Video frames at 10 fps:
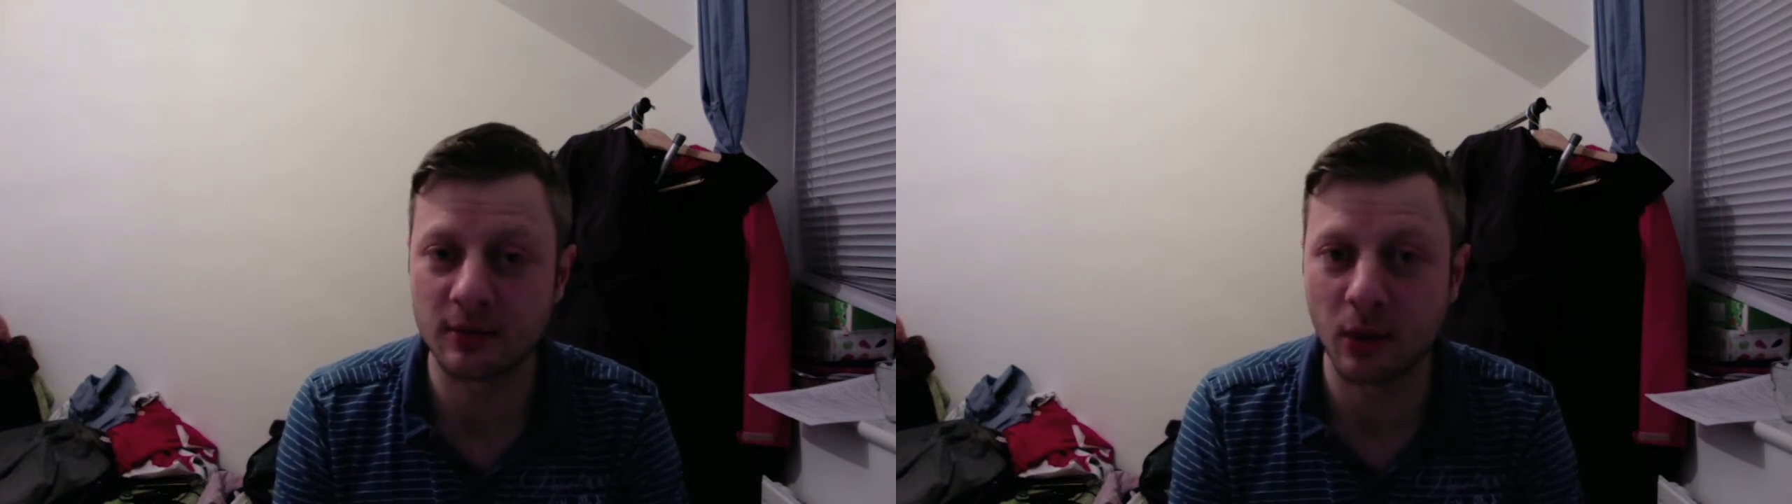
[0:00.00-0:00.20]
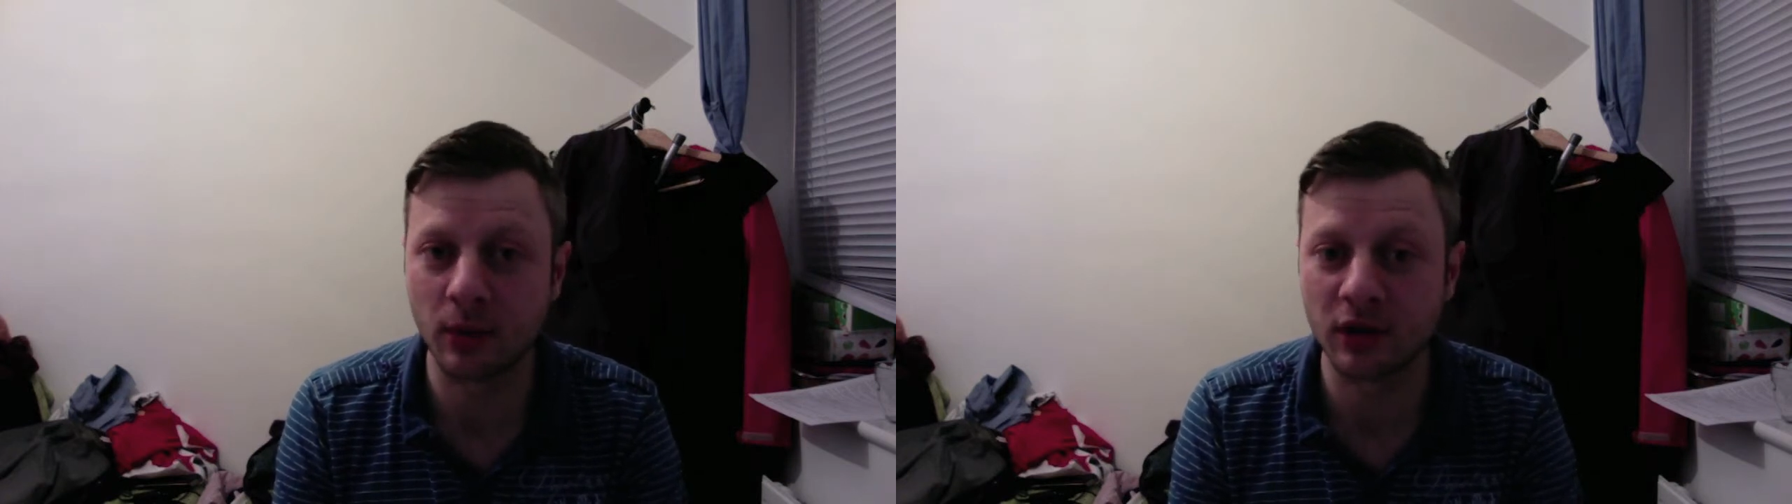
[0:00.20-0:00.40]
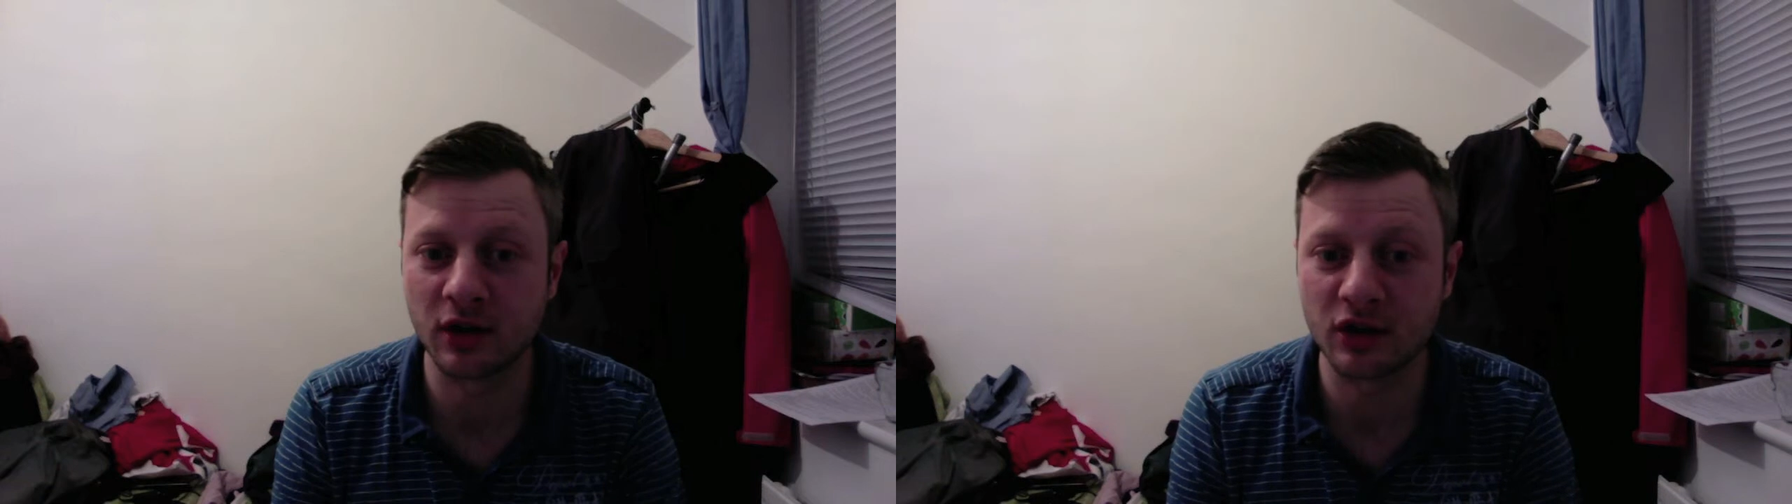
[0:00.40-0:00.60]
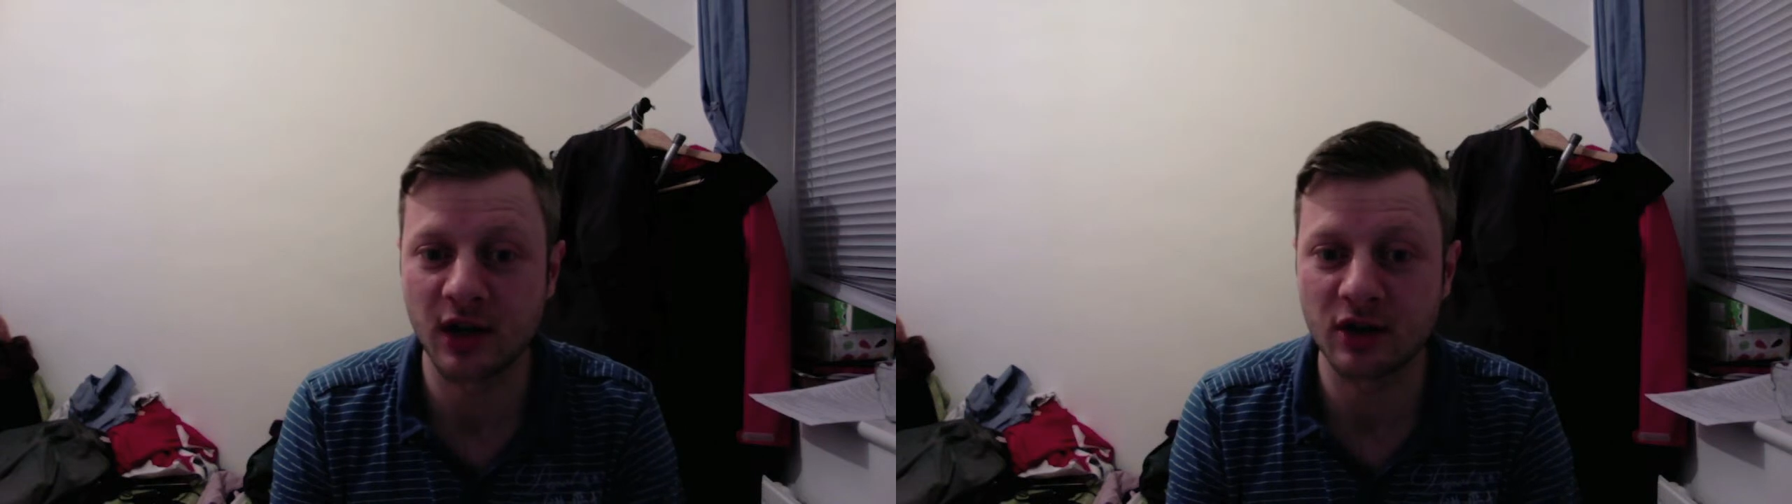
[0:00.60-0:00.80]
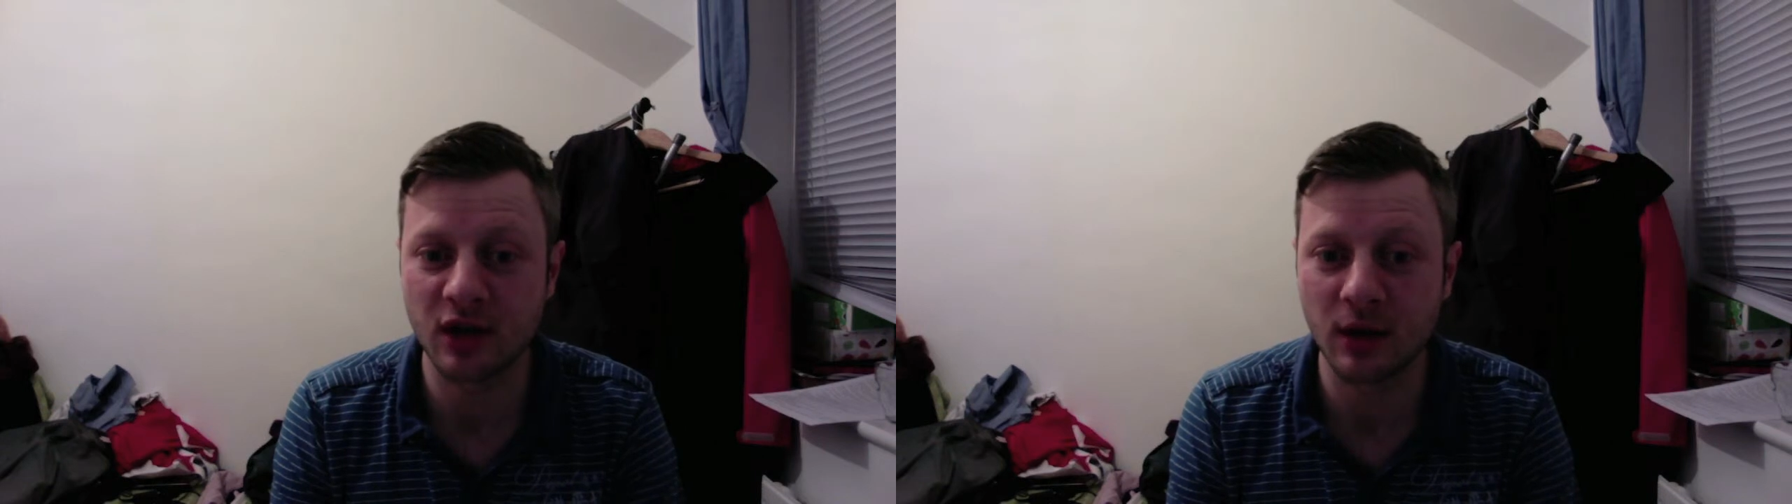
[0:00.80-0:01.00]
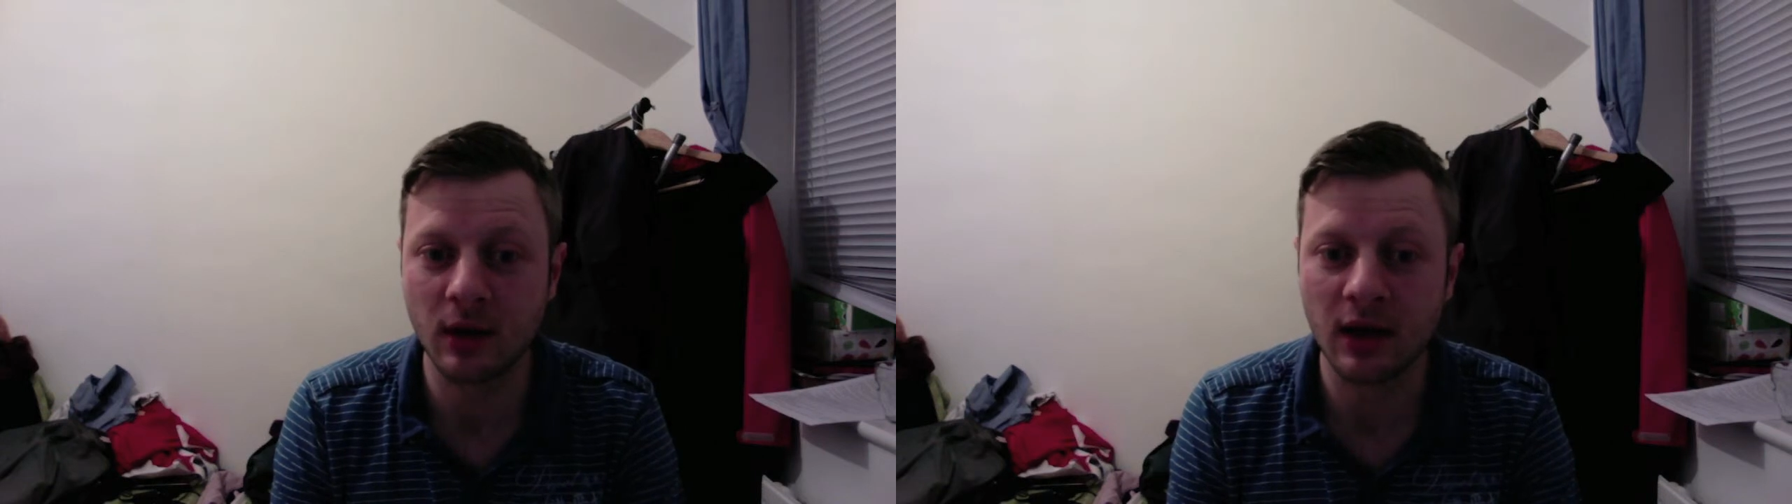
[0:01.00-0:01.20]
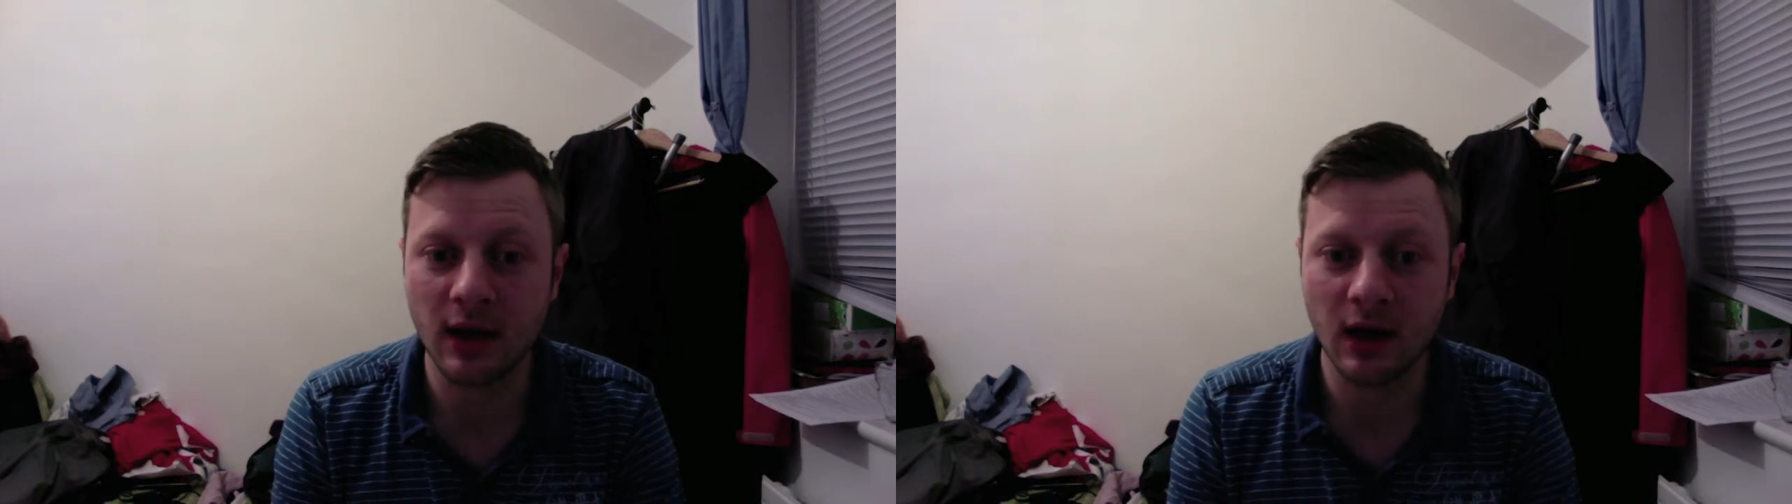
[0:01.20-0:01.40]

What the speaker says: is probably going to change now.